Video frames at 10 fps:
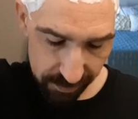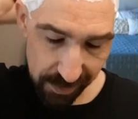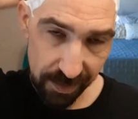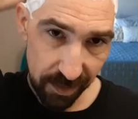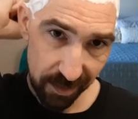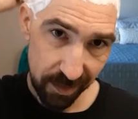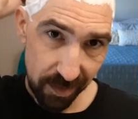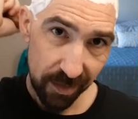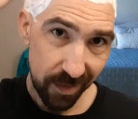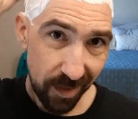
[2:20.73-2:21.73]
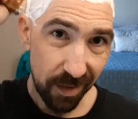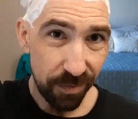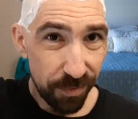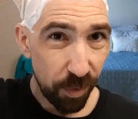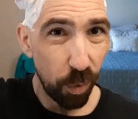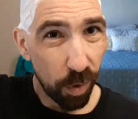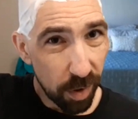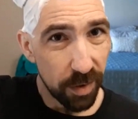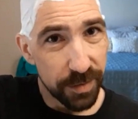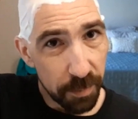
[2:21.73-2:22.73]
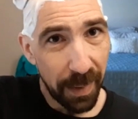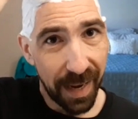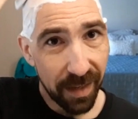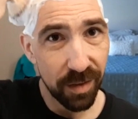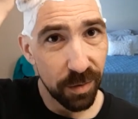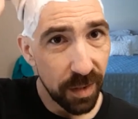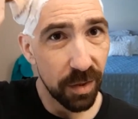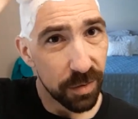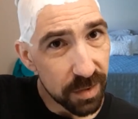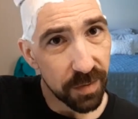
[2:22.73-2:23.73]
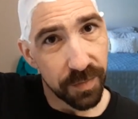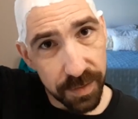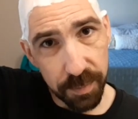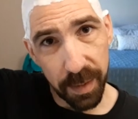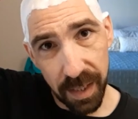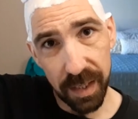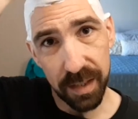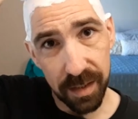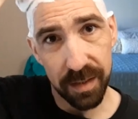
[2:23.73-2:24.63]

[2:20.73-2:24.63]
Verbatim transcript: the kind of floral tobacco note of the Tabak,